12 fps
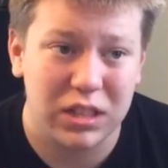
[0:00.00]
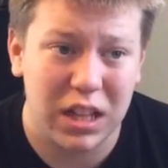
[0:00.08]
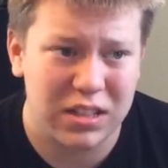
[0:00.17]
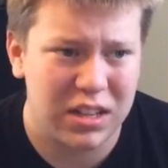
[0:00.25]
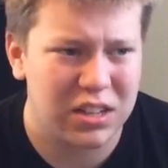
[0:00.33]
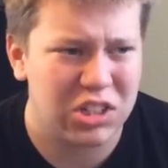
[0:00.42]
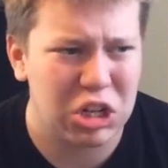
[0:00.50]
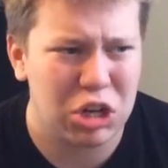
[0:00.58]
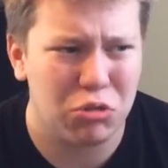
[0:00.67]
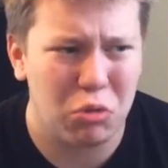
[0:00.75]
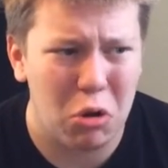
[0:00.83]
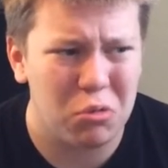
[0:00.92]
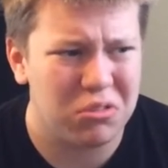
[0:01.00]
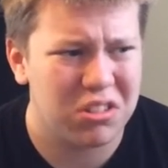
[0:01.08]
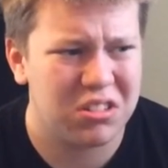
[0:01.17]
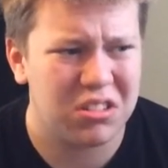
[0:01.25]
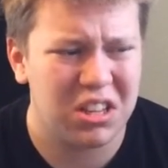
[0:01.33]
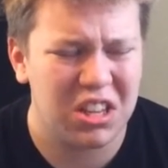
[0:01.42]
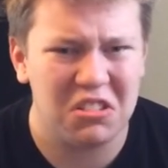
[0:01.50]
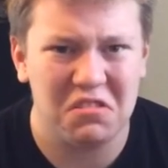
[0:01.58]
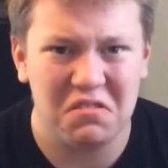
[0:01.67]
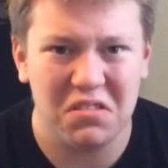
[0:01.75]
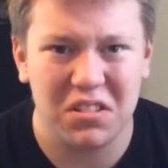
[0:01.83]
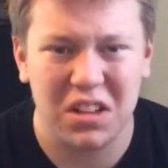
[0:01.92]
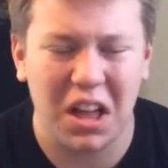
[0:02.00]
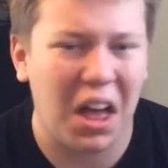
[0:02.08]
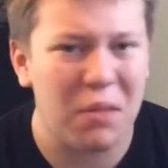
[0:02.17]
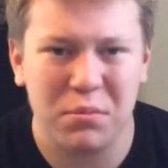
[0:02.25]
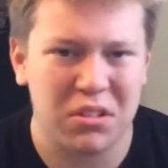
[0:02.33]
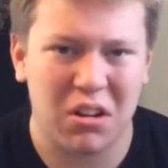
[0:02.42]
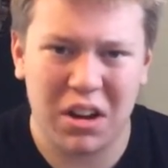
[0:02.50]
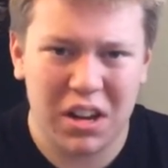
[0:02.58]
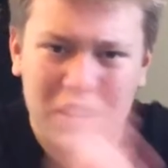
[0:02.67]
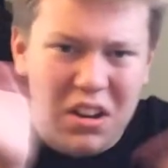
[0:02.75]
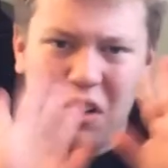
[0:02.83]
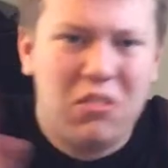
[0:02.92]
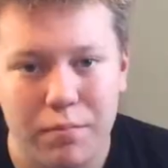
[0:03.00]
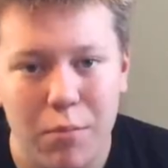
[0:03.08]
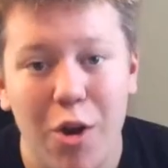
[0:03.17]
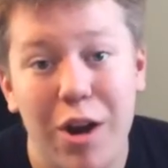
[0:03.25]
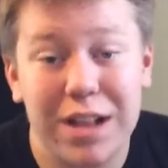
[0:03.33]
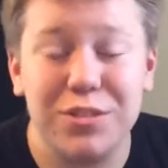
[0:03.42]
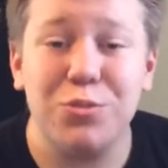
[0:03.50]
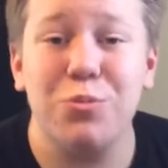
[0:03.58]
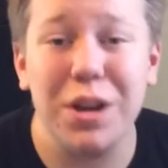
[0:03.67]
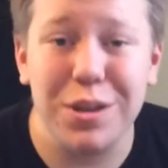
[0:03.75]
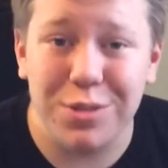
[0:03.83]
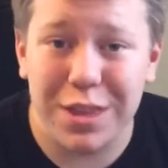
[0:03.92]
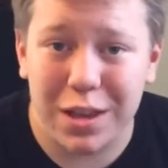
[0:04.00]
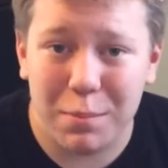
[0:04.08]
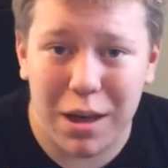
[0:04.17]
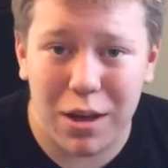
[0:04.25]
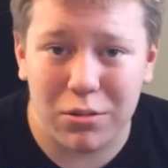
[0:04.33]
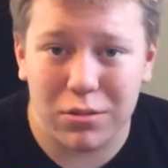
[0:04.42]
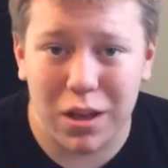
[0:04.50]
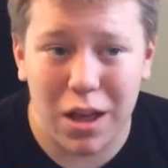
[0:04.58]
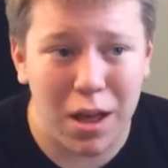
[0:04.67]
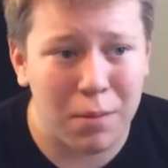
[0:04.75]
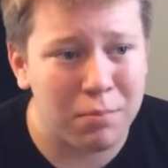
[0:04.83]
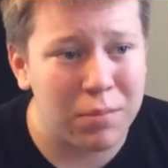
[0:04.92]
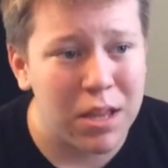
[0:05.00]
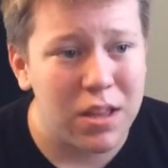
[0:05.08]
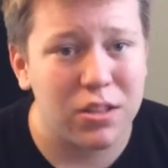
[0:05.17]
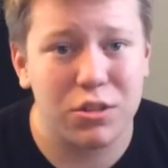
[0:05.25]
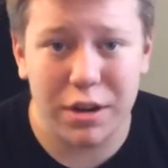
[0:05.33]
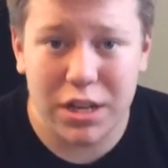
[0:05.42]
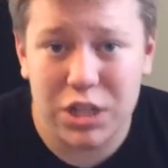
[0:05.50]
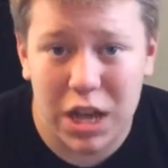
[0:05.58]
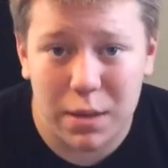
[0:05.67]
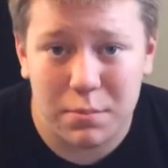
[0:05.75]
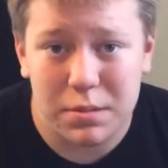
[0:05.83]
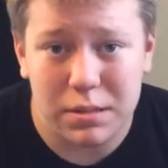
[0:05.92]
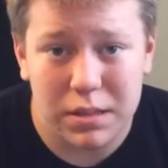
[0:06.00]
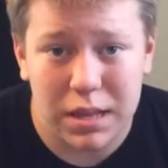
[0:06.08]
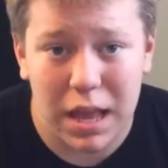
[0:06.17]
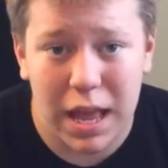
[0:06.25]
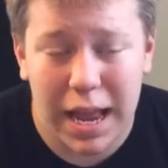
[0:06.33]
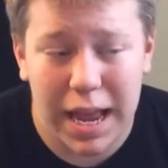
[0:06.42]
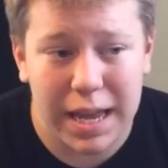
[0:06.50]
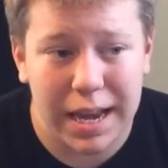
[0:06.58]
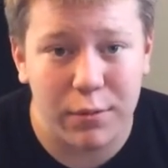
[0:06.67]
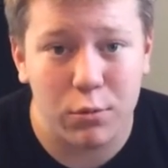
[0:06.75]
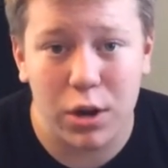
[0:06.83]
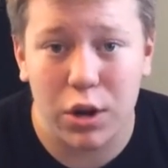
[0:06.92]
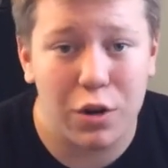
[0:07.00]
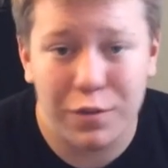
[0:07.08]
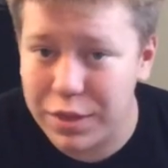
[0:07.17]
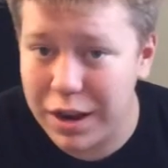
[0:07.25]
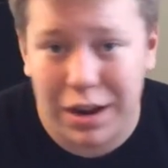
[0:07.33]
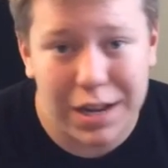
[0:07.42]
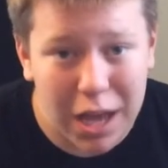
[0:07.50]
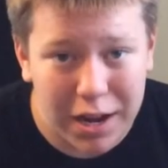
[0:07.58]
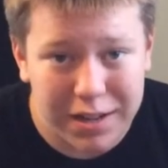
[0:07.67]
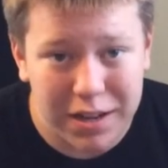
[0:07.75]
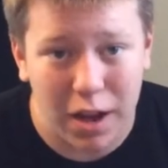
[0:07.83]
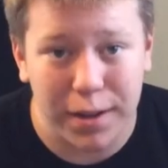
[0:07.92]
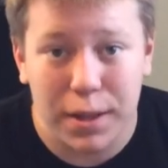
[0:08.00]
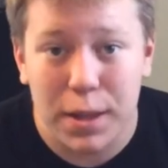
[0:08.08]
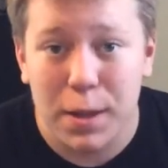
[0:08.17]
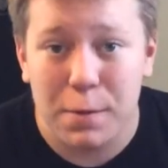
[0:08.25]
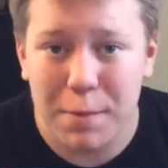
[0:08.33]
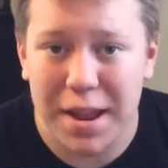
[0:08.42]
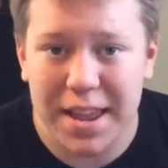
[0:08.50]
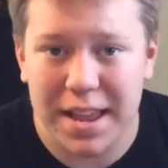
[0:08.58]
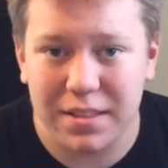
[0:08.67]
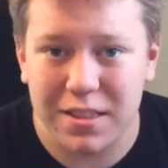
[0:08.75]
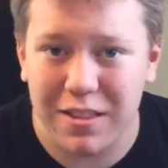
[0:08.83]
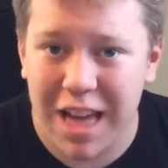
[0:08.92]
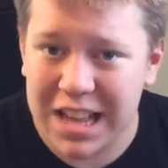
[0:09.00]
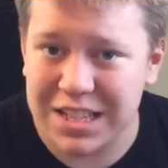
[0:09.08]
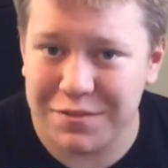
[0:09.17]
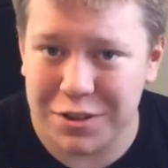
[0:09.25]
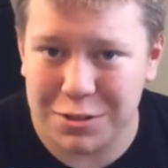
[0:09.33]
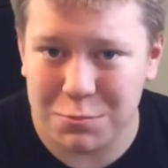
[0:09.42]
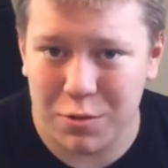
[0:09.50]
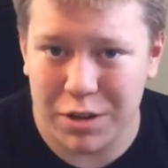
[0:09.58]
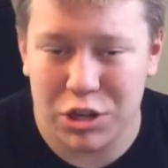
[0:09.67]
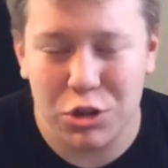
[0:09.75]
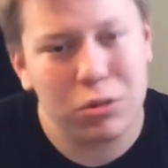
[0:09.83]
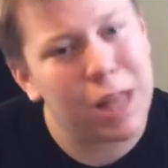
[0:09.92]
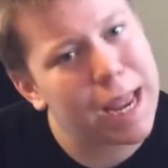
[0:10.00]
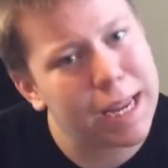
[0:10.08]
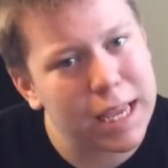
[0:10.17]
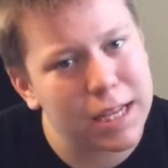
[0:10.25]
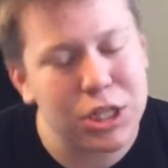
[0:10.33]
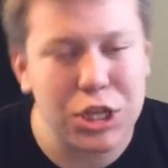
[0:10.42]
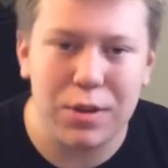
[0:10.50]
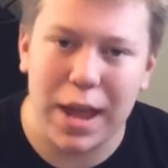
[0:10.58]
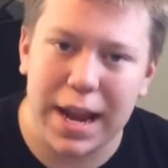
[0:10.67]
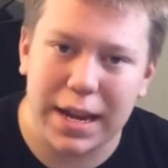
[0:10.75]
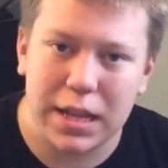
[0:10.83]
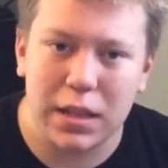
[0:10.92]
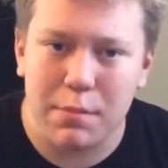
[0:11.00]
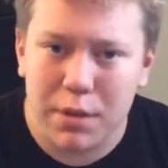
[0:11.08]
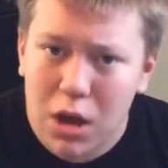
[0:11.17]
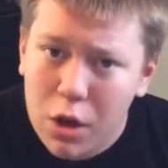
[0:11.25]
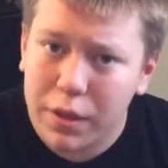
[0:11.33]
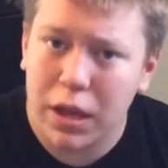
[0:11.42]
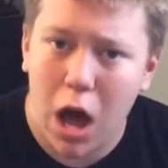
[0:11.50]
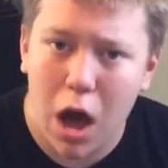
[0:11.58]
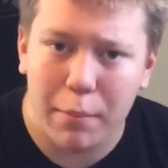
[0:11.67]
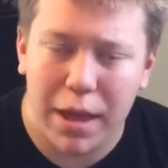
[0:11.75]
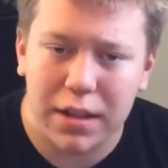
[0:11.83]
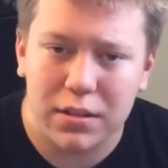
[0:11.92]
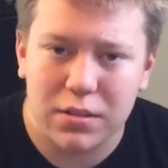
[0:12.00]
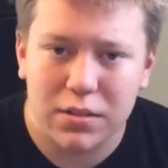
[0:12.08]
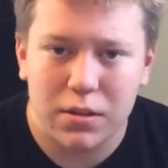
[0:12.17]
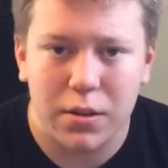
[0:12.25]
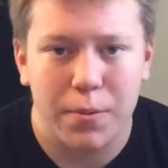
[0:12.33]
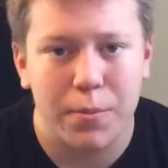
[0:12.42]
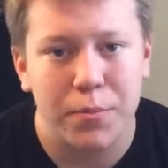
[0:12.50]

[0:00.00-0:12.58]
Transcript: That's actually gross. Ew. I'm sorry. No. Alright, so what do you think about Screen Gems and everyone over there at Naughty Dog making The Last of Us movie? Do you like it? Do you hate it? Let me know in the comments.